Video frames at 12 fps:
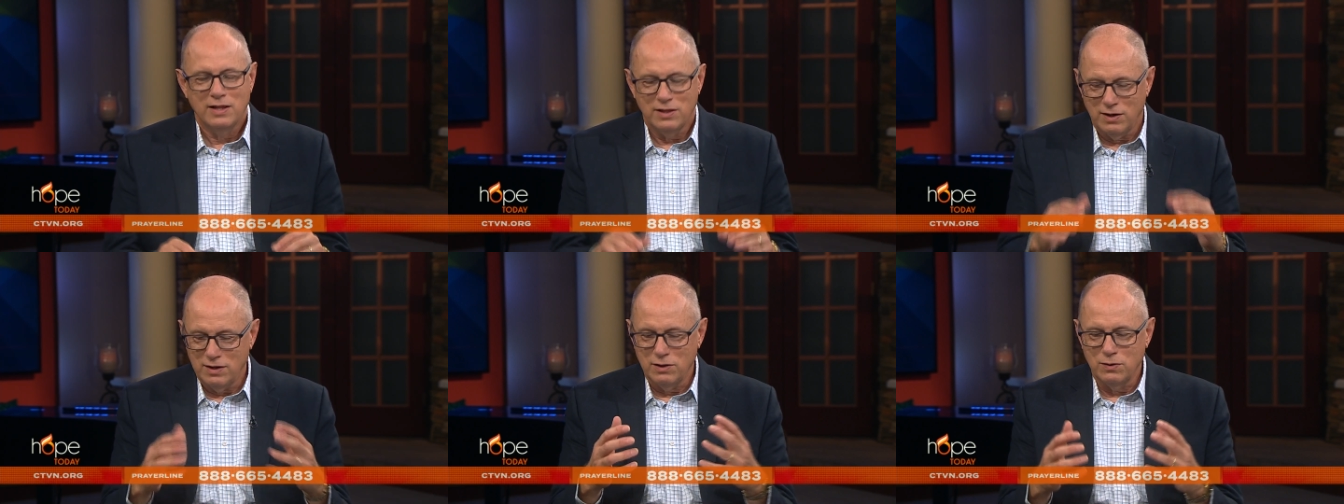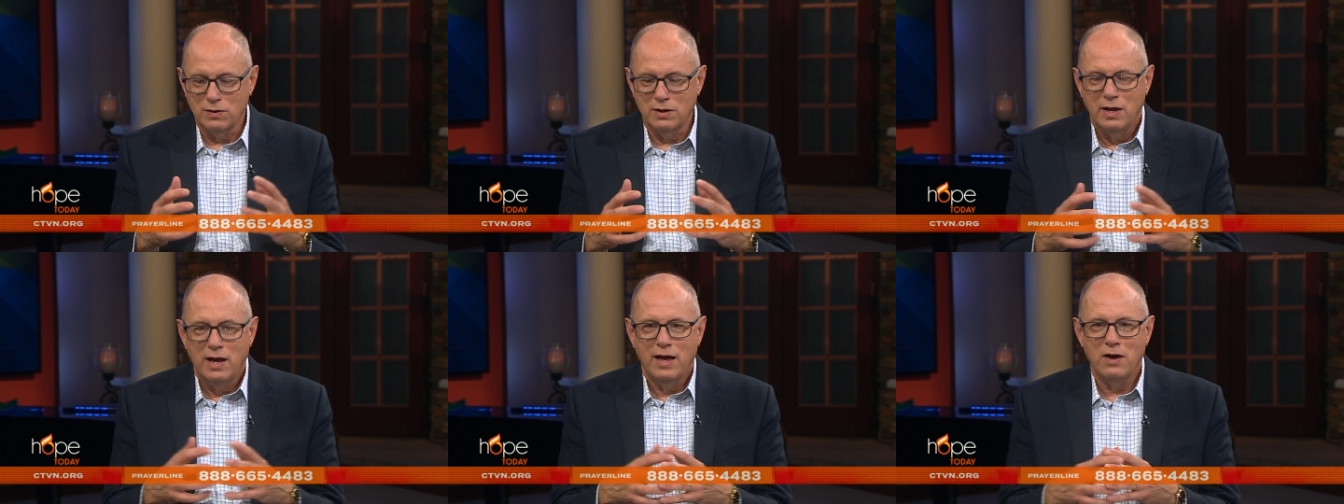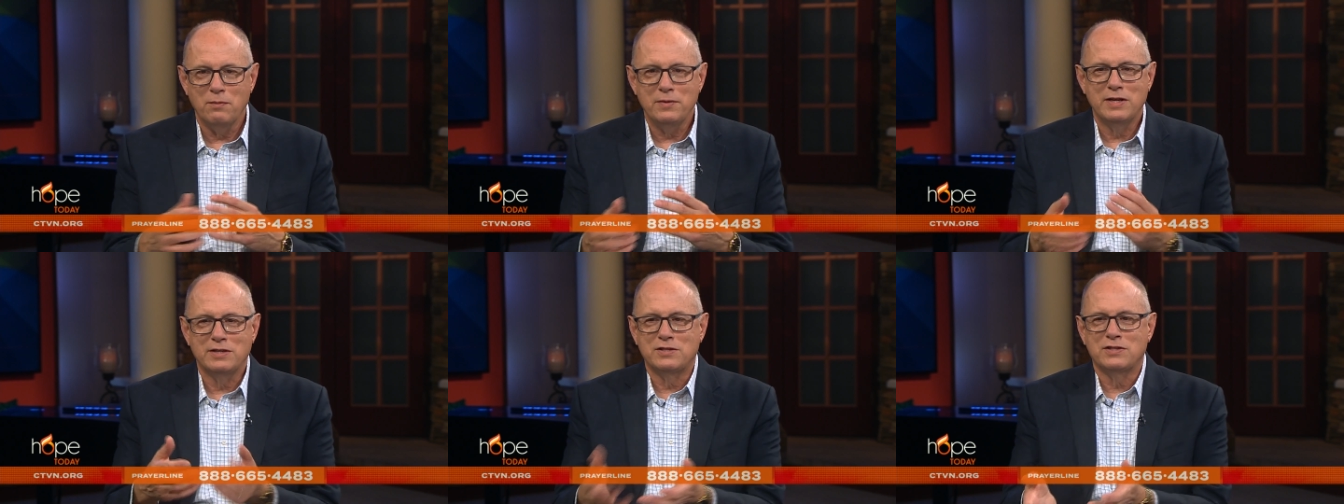Lord, help
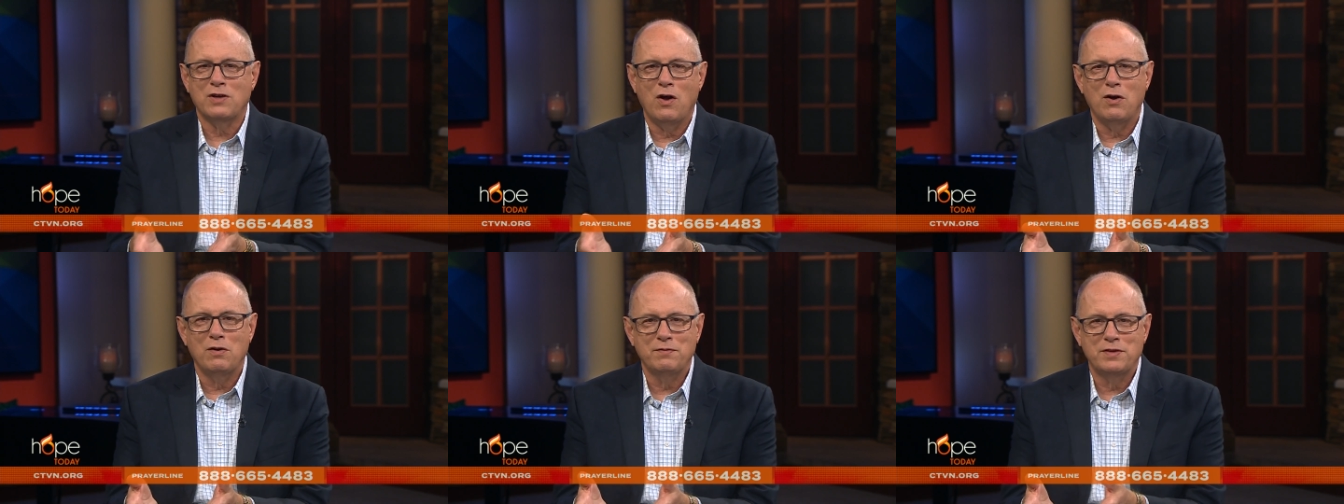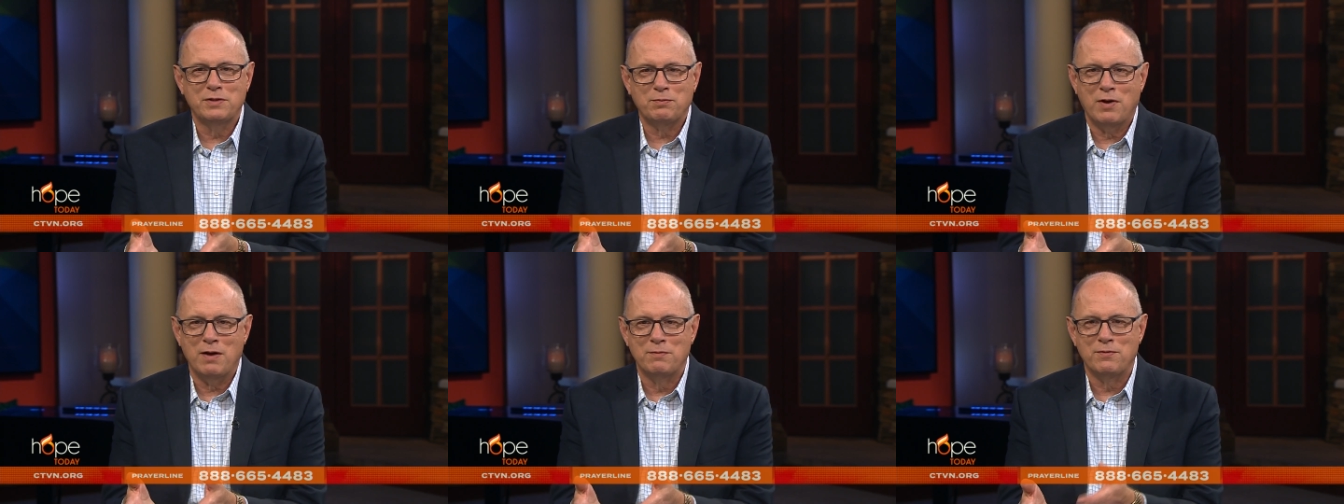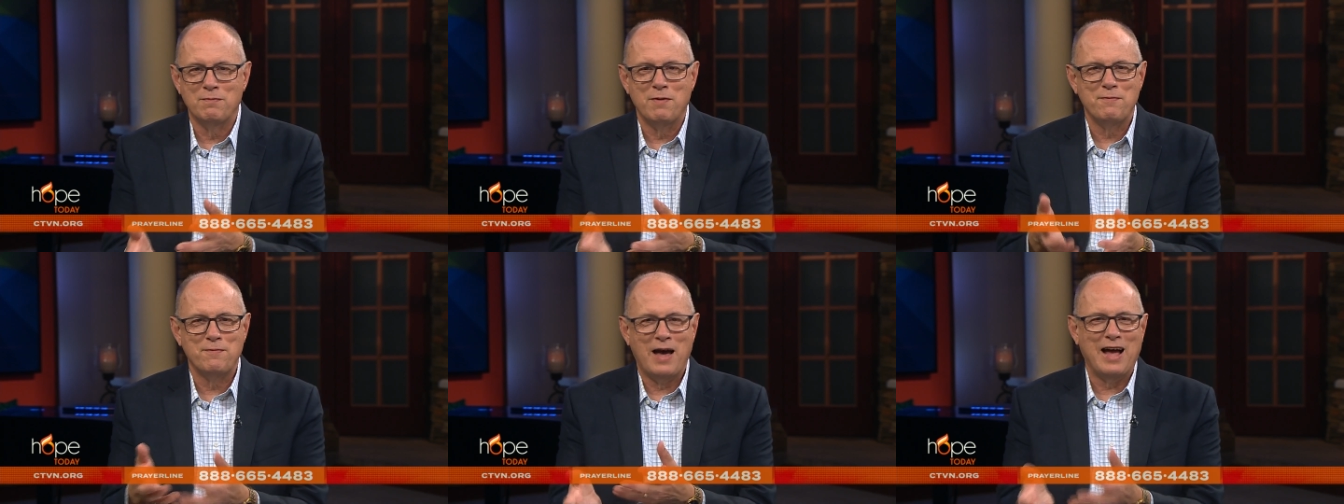me to solve this problem from
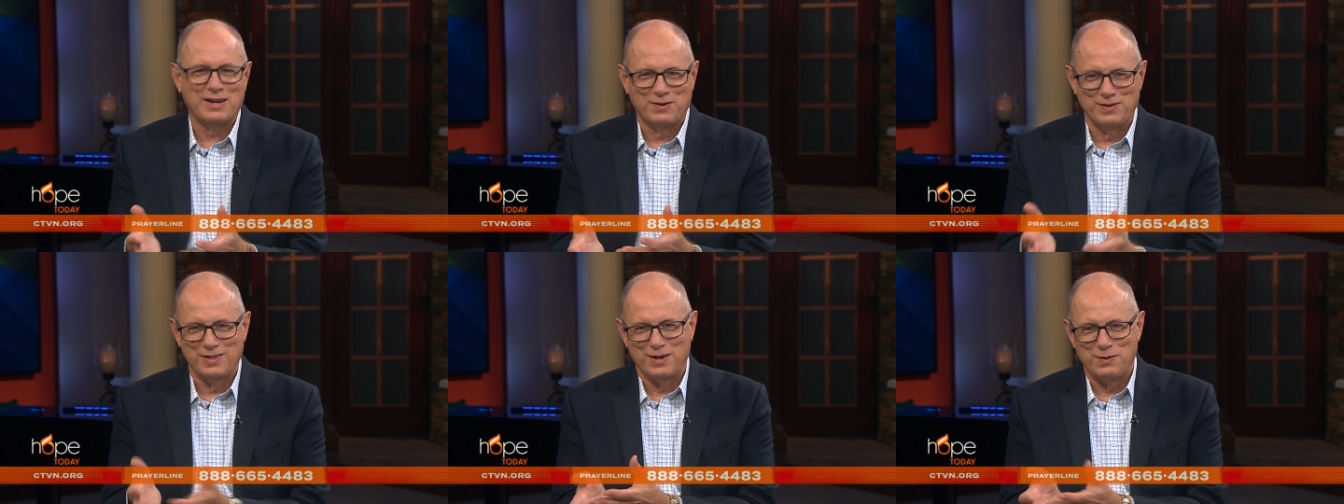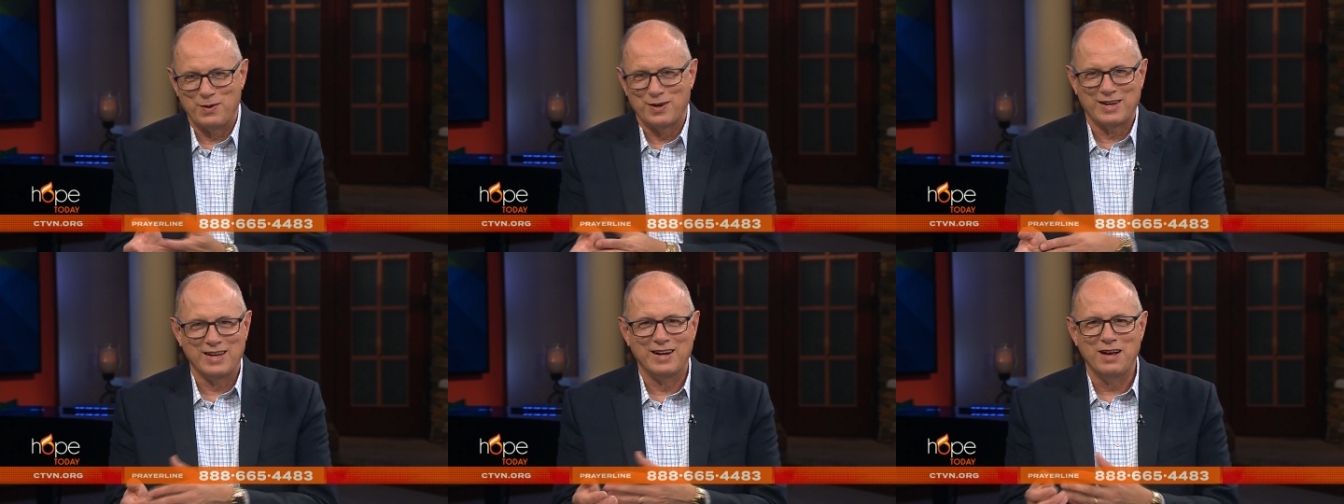my factory that I work in.